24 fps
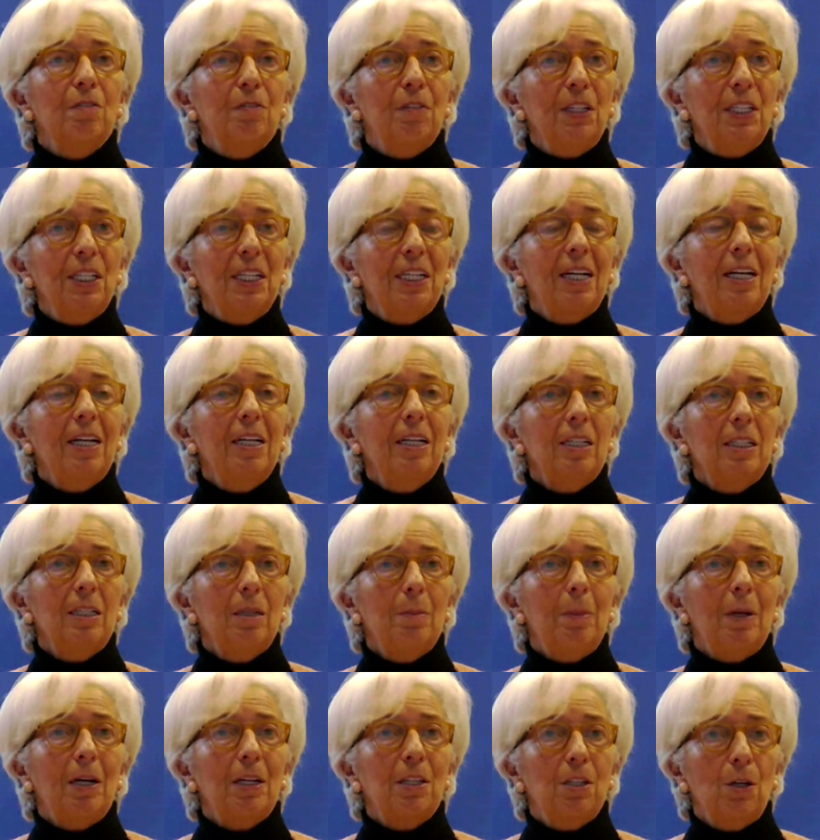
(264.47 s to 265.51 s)
very
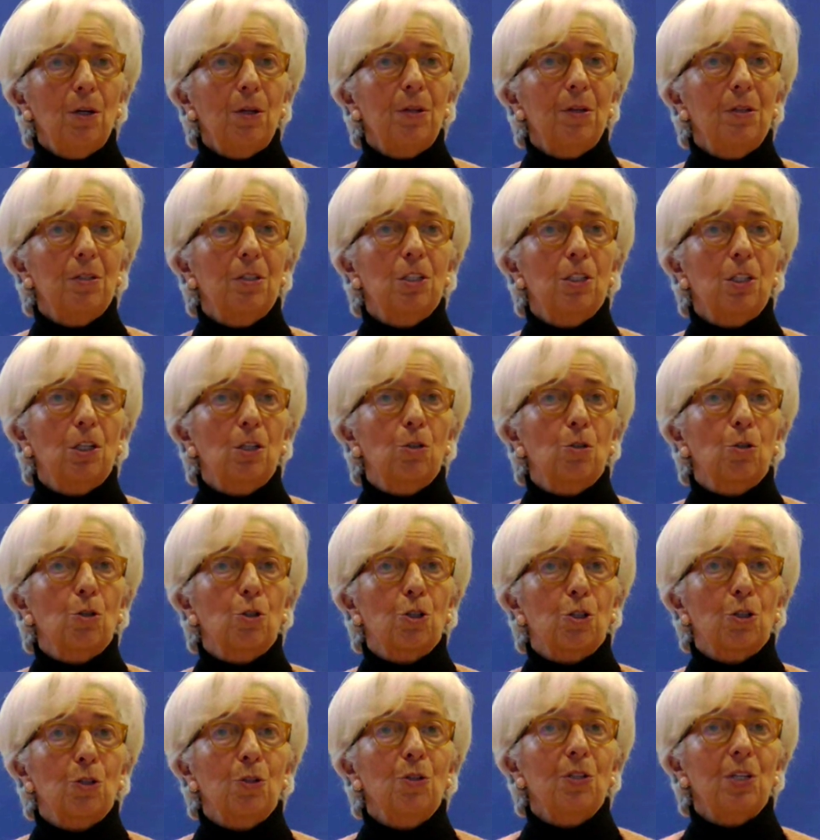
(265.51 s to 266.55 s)
clearly by the other
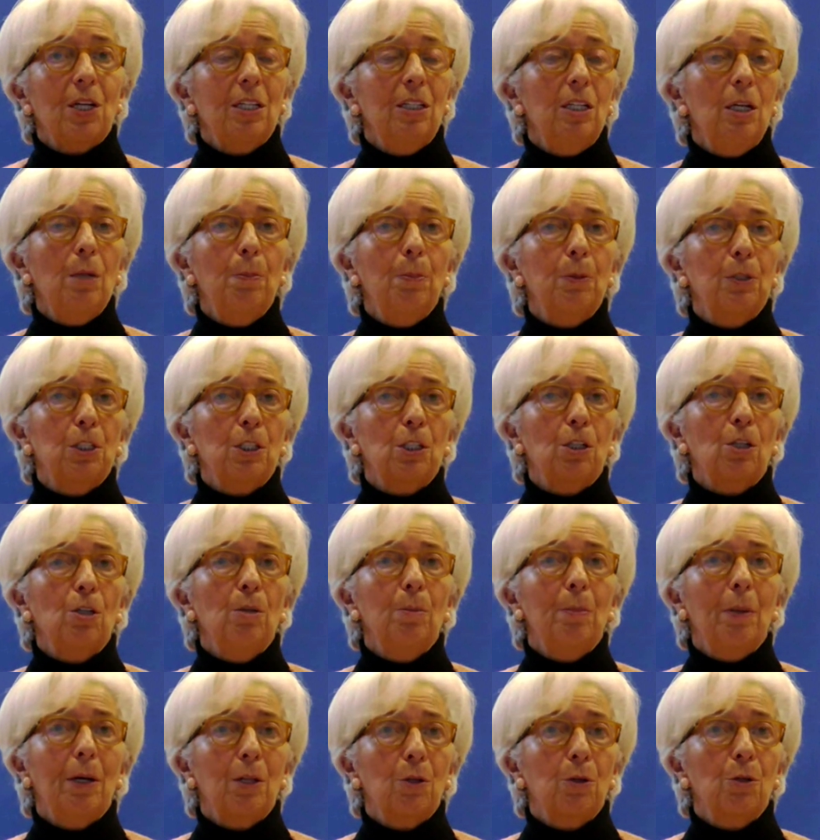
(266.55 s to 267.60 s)
institutions, and in
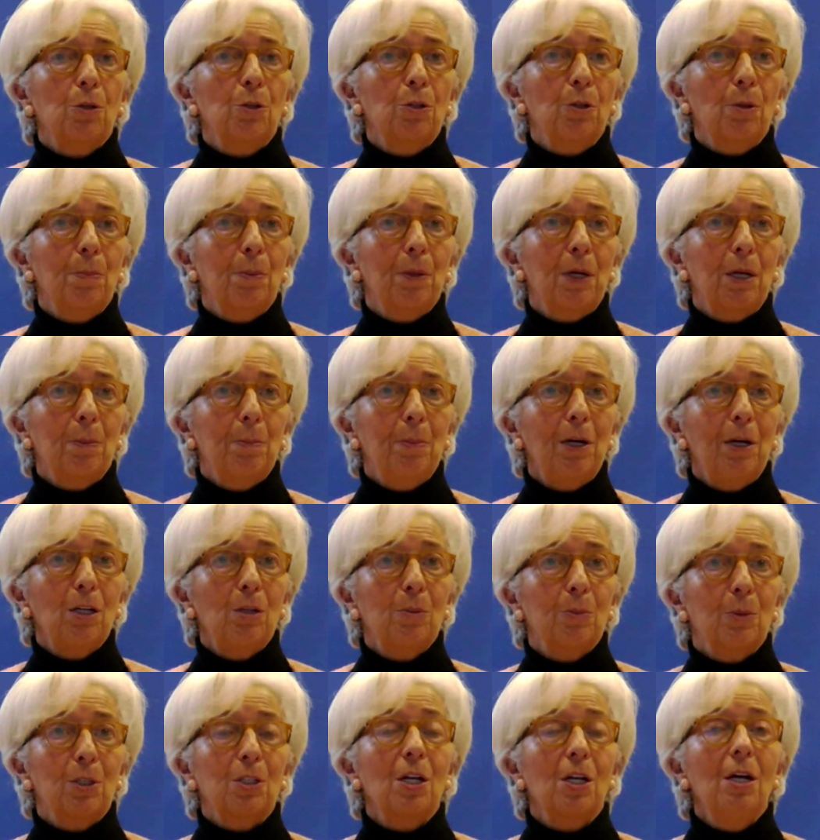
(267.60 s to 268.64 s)
particular by the European
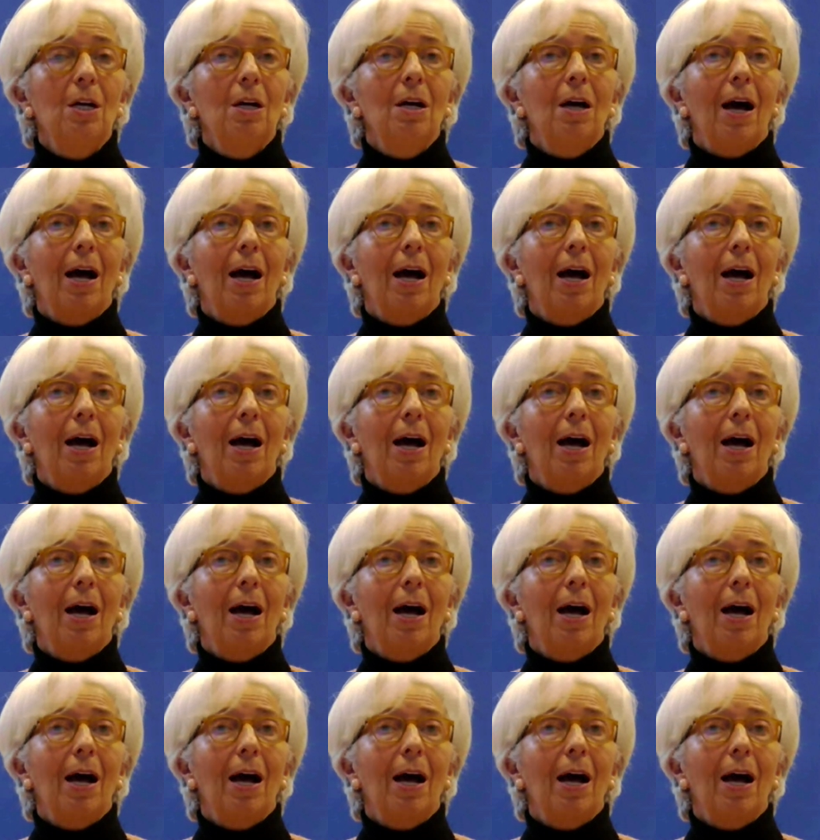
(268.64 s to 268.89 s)
Parliament,